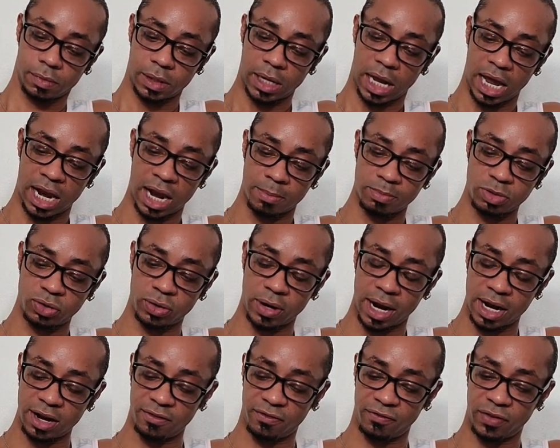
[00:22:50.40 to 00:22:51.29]
And I'm
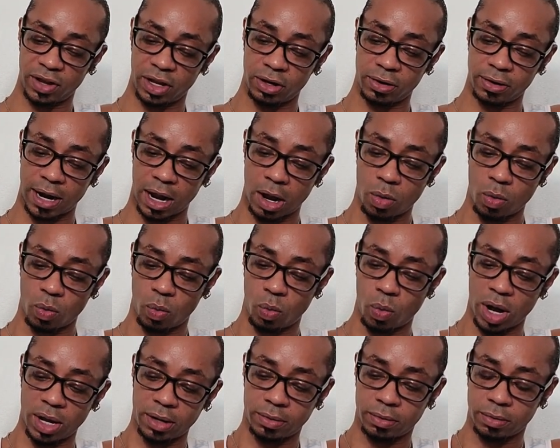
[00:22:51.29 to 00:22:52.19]
trying to figure out
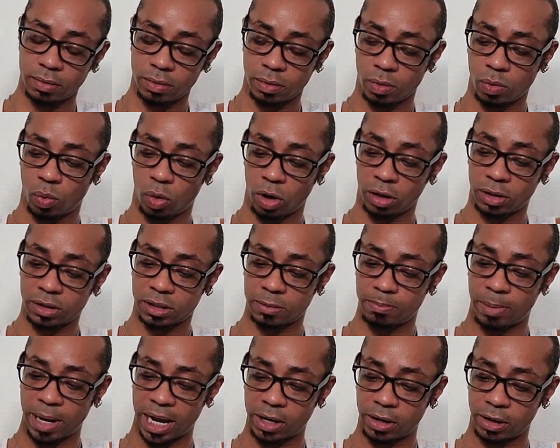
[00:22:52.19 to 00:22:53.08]
what works
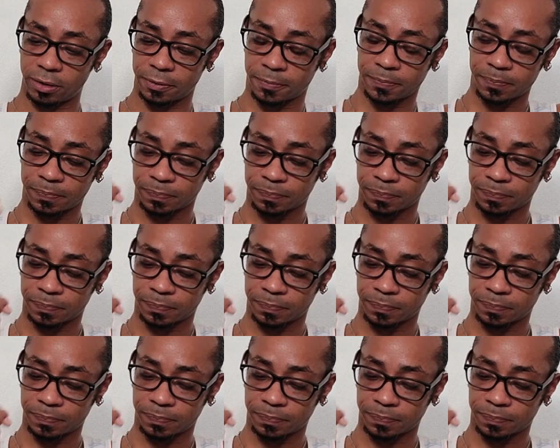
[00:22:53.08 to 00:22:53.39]
better.